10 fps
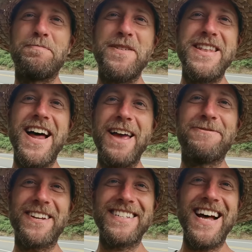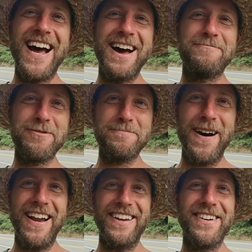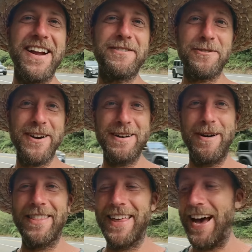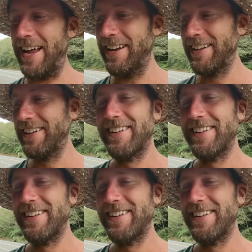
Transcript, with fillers: the knife does not have poop on it. You don't have to worry about that.